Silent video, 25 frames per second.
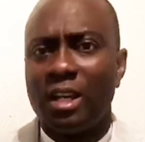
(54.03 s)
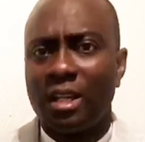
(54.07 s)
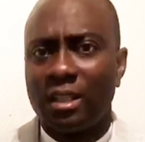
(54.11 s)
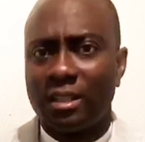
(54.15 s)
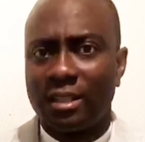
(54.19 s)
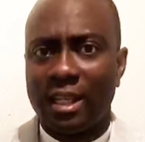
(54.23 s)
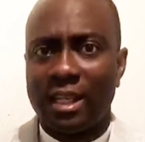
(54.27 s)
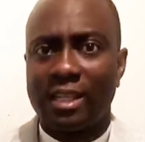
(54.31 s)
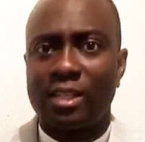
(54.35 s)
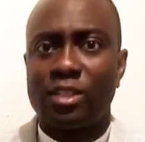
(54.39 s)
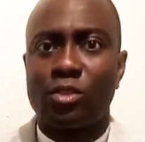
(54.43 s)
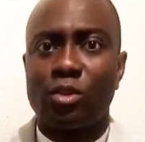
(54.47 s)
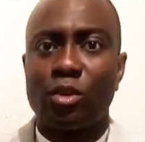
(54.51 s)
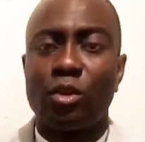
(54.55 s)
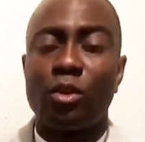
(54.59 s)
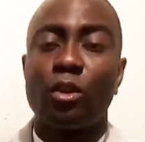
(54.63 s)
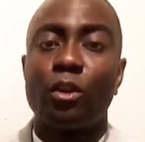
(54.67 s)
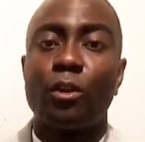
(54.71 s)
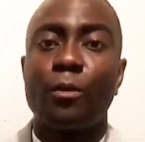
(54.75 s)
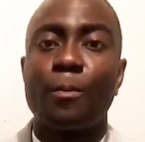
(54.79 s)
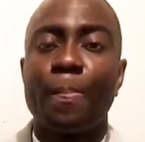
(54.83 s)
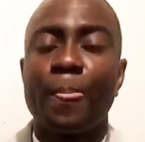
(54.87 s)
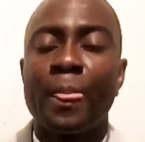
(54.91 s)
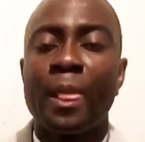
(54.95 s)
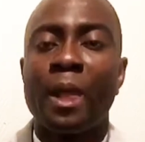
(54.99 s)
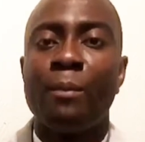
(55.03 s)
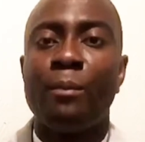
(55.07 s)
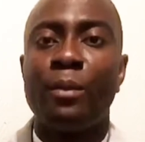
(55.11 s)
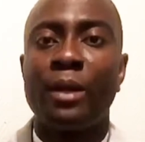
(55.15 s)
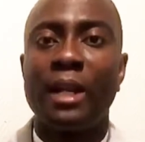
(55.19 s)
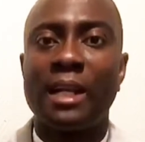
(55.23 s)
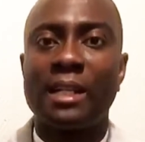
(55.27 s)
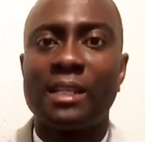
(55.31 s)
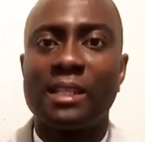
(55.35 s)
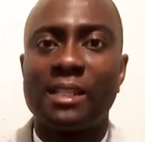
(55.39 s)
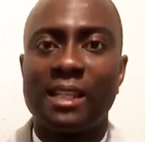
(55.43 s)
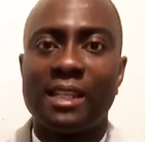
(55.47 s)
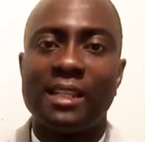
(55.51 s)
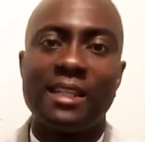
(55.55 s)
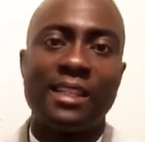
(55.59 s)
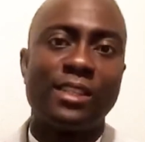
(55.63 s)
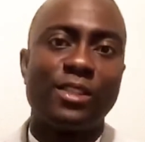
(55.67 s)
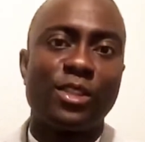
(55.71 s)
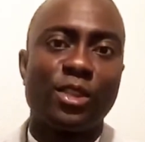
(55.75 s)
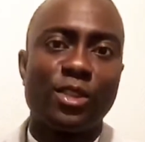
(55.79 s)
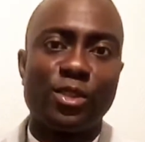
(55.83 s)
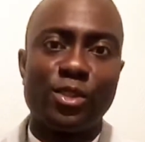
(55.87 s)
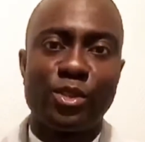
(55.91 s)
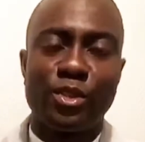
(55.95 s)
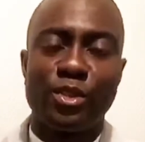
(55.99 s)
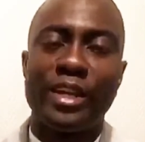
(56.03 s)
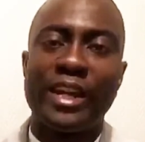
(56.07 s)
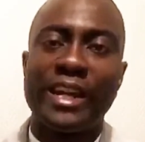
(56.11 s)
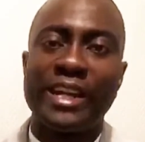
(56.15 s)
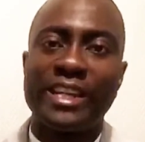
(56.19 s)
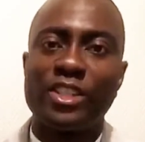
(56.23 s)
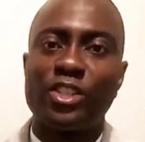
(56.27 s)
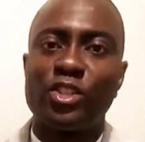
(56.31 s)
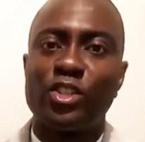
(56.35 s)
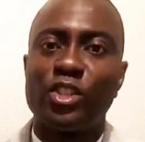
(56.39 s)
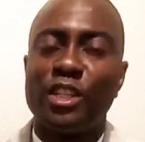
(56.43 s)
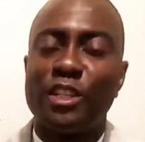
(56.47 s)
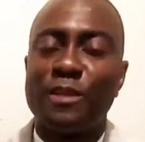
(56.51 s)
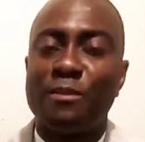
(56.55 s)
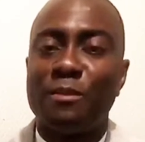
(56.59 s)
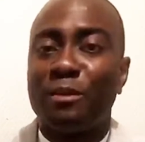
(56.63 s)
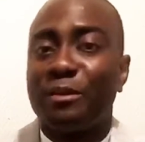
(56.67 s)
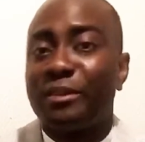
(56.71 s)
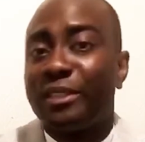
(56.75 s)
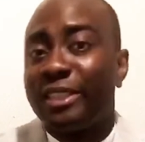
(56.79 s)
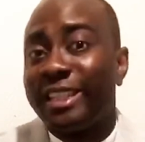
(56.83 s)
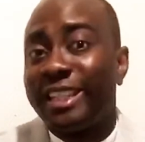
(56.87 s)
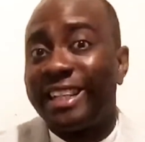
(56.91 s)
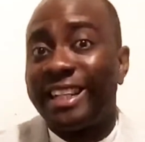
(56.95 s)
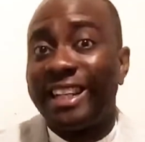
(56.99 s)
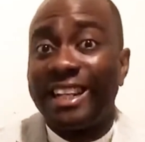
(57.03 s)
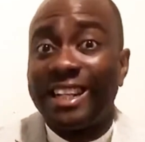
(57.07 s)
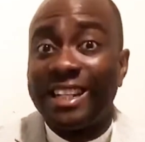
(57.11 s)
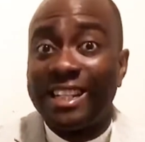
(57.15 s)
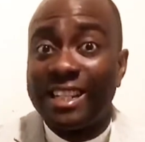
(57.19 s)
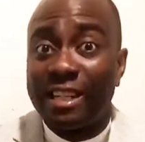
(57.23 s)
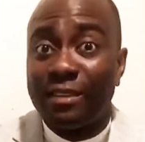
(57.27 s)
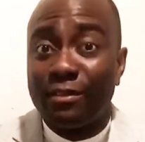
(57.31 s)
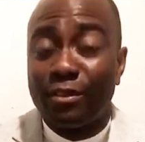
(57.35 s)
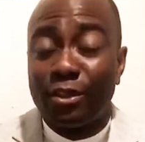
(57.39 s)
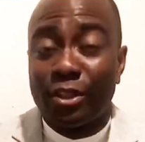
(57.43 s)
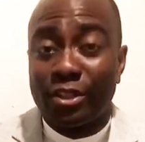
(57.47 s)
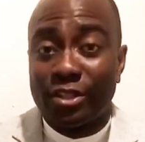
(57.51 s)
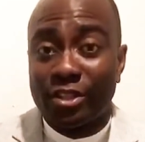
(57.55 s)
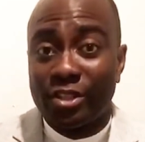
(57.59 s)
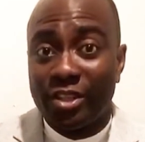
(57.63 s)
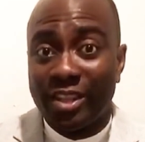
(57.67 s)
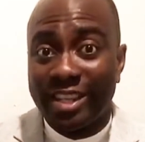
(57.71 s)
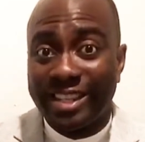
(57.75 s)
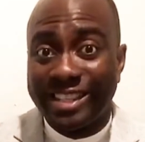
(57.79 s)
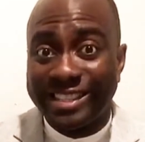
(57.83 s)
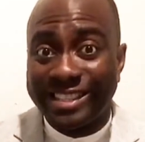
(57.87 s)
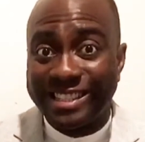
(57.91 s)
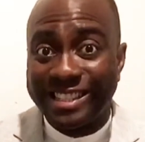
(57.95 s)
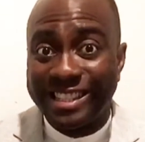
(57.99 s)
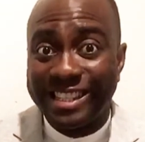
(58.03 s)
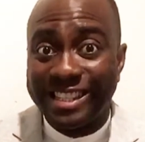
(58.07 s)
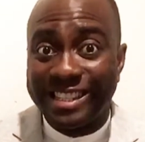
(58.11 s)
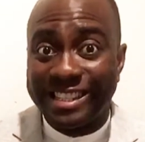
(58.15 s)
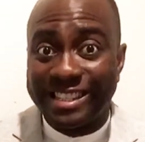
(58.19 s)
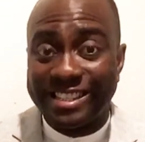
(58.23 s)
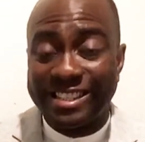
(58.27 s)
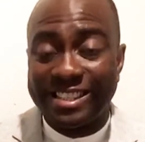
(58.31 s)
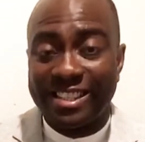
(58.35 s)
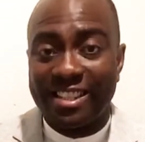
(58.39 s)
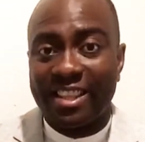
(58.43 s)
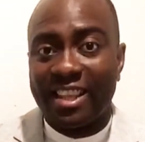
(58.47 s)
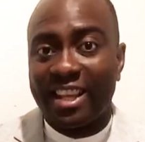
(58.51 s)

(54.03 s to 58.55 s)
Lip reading: That's wrong. But that said, there's also the other extreme of thinking that the devil does not exist,